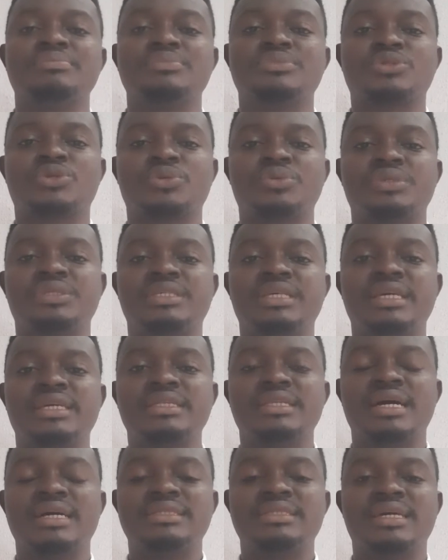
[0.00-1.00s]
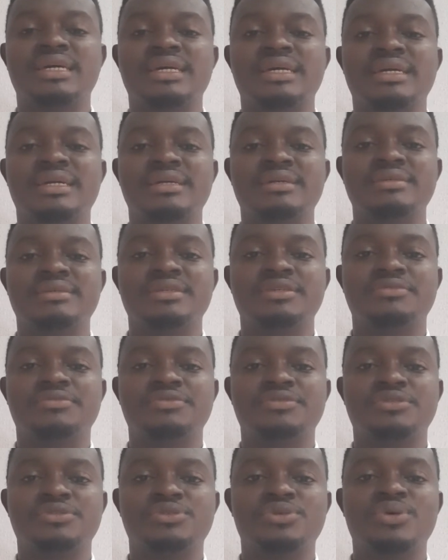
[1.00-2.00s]
we say that
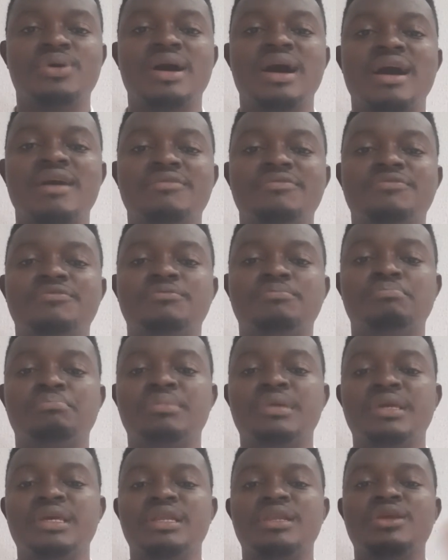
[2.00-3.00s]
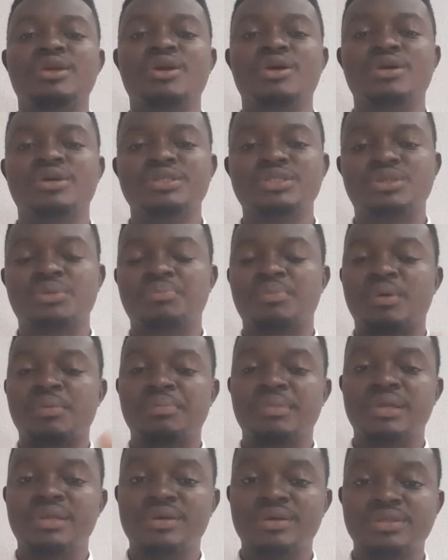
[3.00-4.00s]
if you don't have millions upon
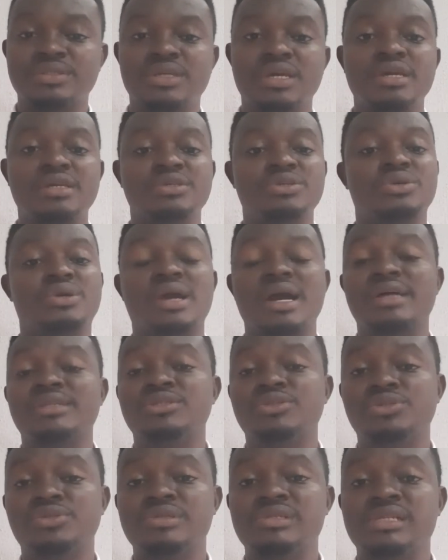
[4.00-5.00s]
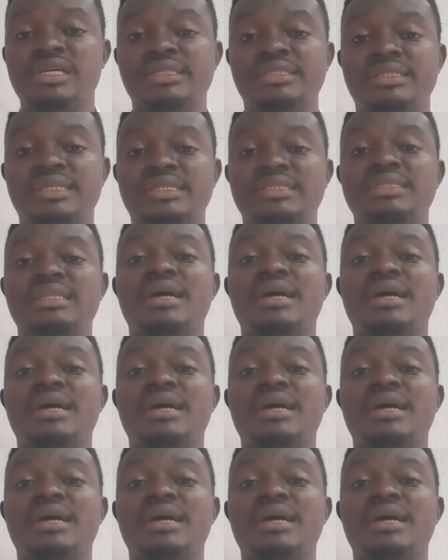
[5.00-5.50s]
millions, you can't do real estate.